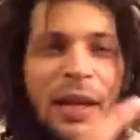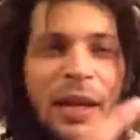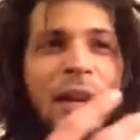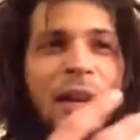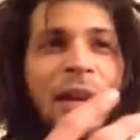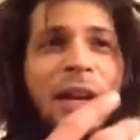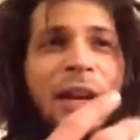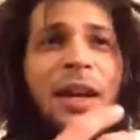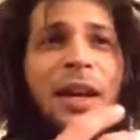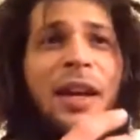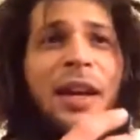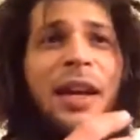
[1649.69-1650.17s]

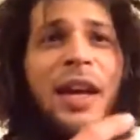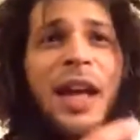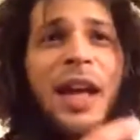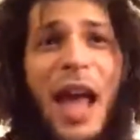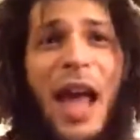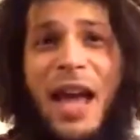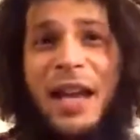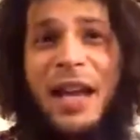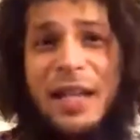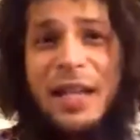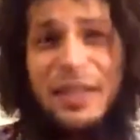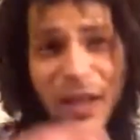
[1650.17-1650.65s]
And it's
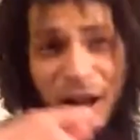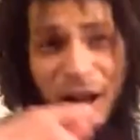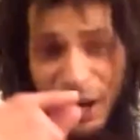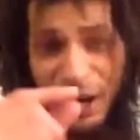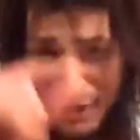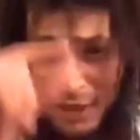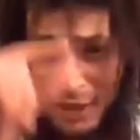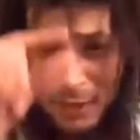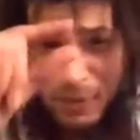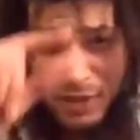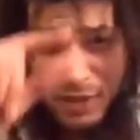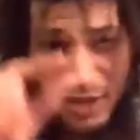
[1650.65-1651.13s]
awesome
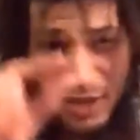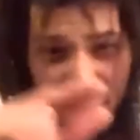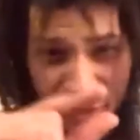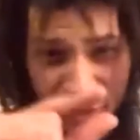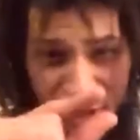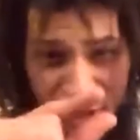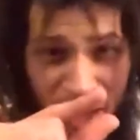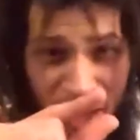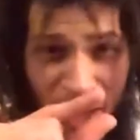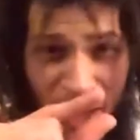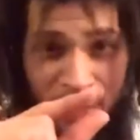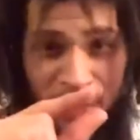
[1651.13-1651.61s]
sometimes, and
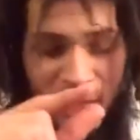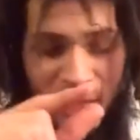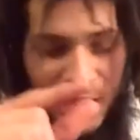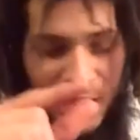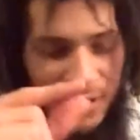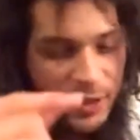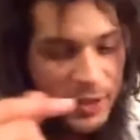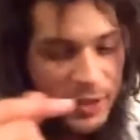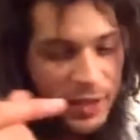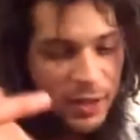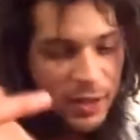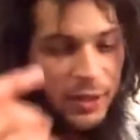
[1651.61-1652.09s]
there's other
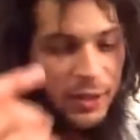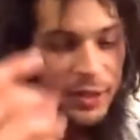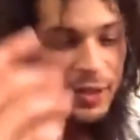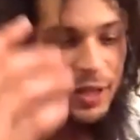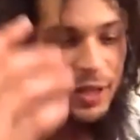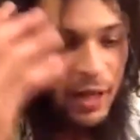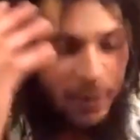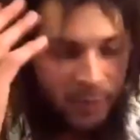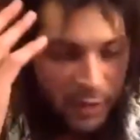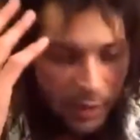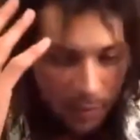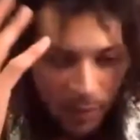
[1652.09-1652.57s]
times it makes you
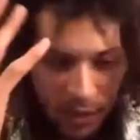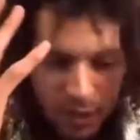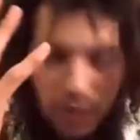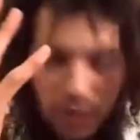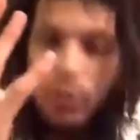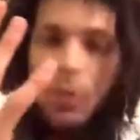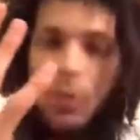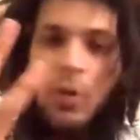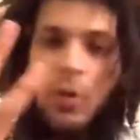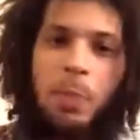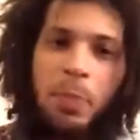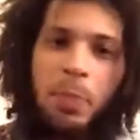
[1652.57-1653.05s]
want to pull
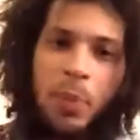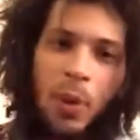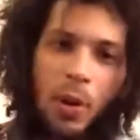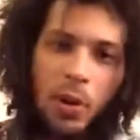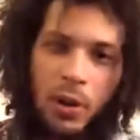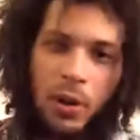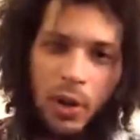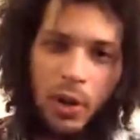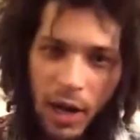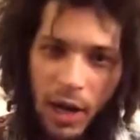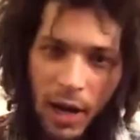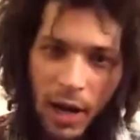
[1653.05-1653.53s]
your hair out.
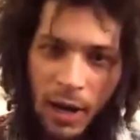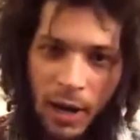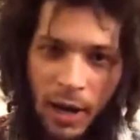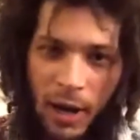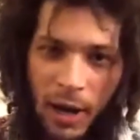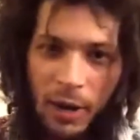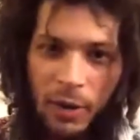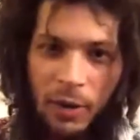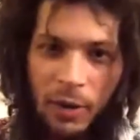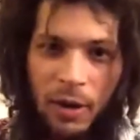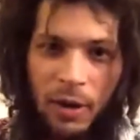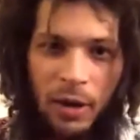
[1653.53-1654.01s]

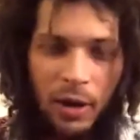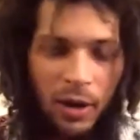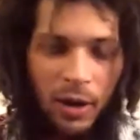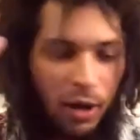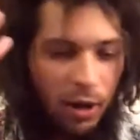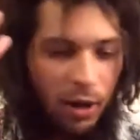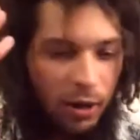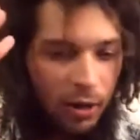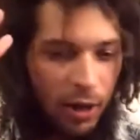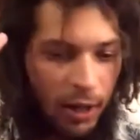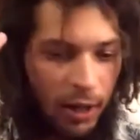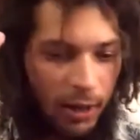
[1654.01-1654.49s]
Like,
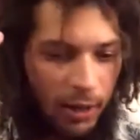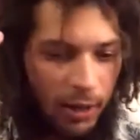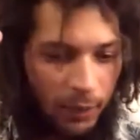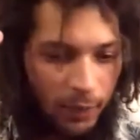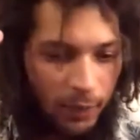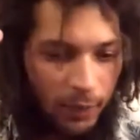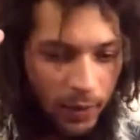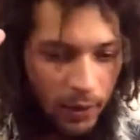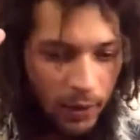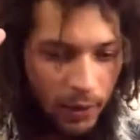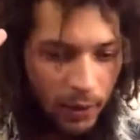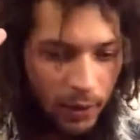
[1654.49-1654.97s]

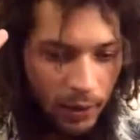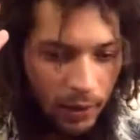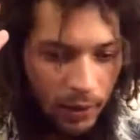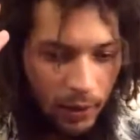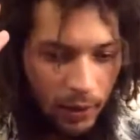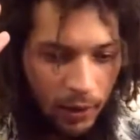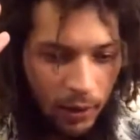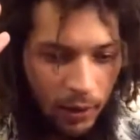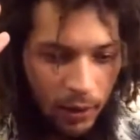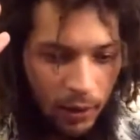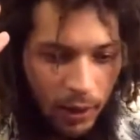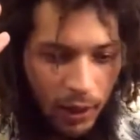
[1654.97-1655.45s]

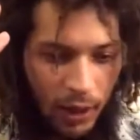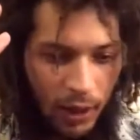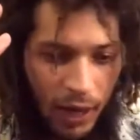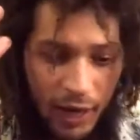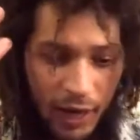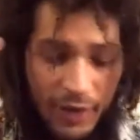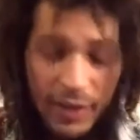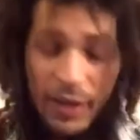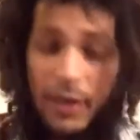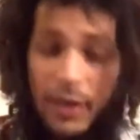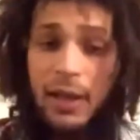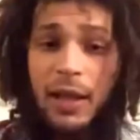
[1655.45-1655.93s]
it's a
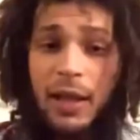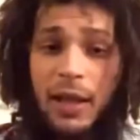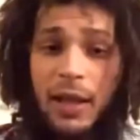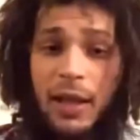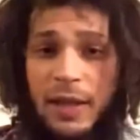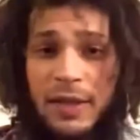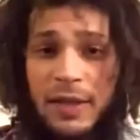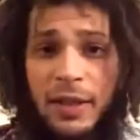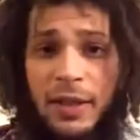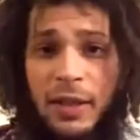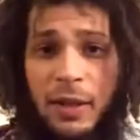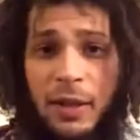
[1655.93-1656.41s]
classic,
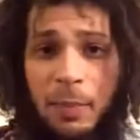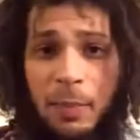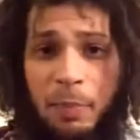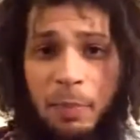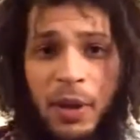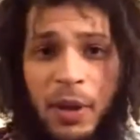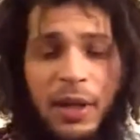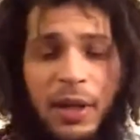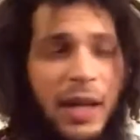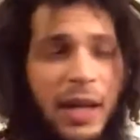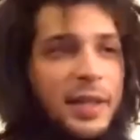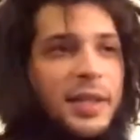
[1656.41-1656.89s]
but it's
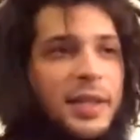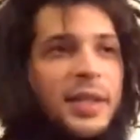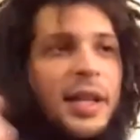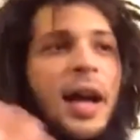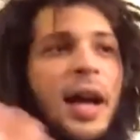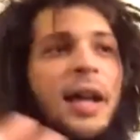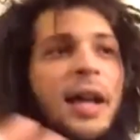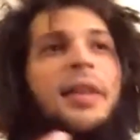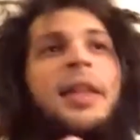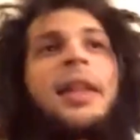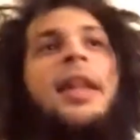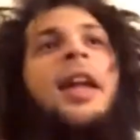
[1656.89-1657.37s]
not the game
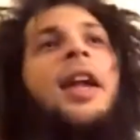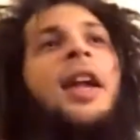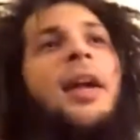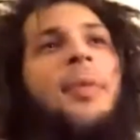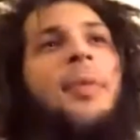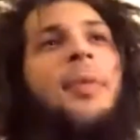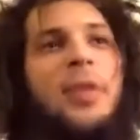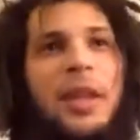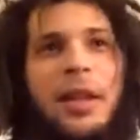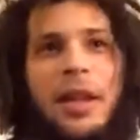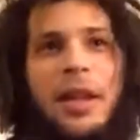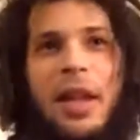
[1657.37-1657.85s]
that
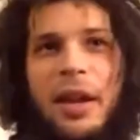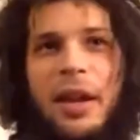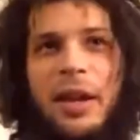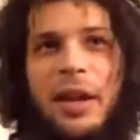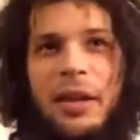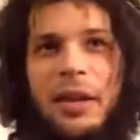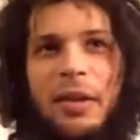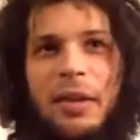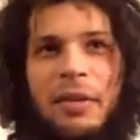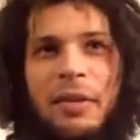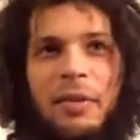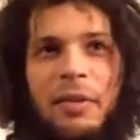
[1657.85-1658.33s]
like
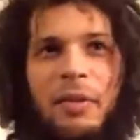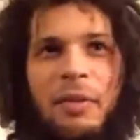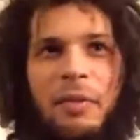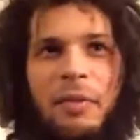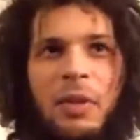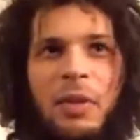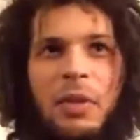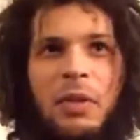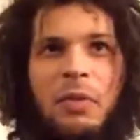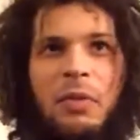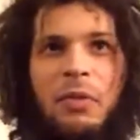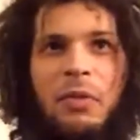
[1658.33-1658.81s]

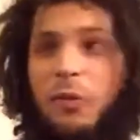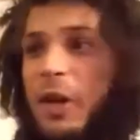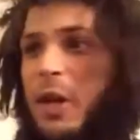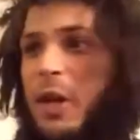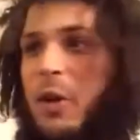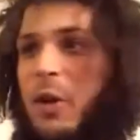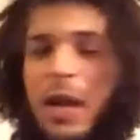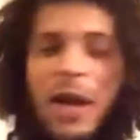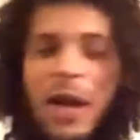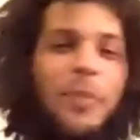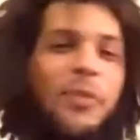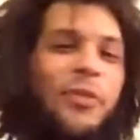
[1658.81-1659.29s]
video game
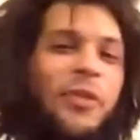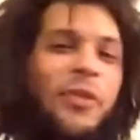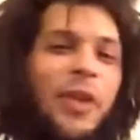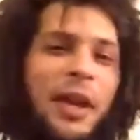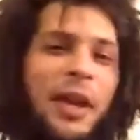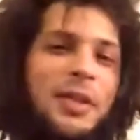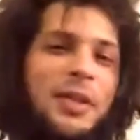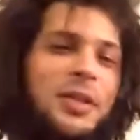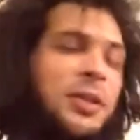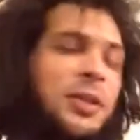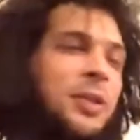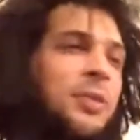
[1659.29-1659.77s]
fans are
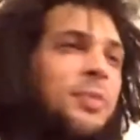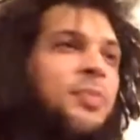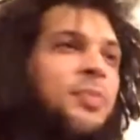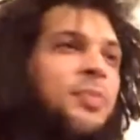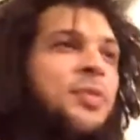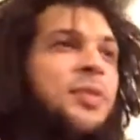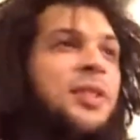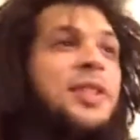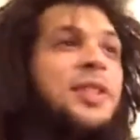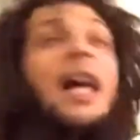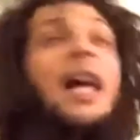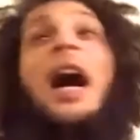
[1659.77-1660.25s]

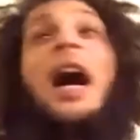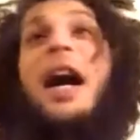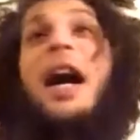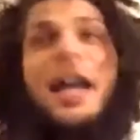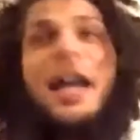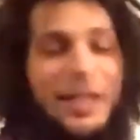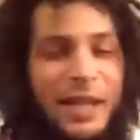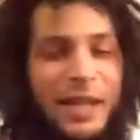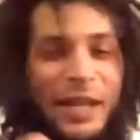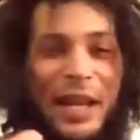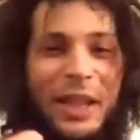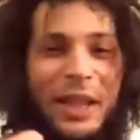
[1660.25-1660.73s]
dying to get their
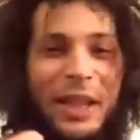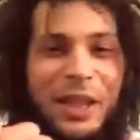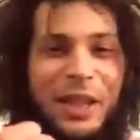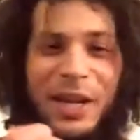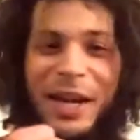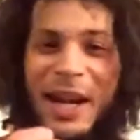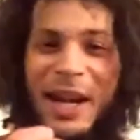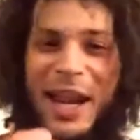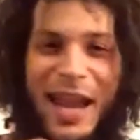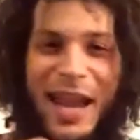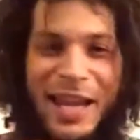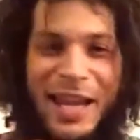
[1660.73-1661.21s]
hands
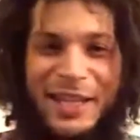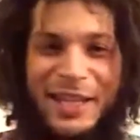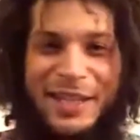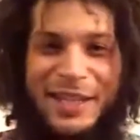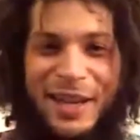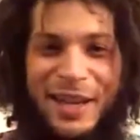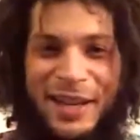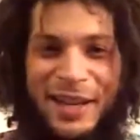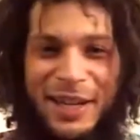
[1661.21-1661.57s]
on again.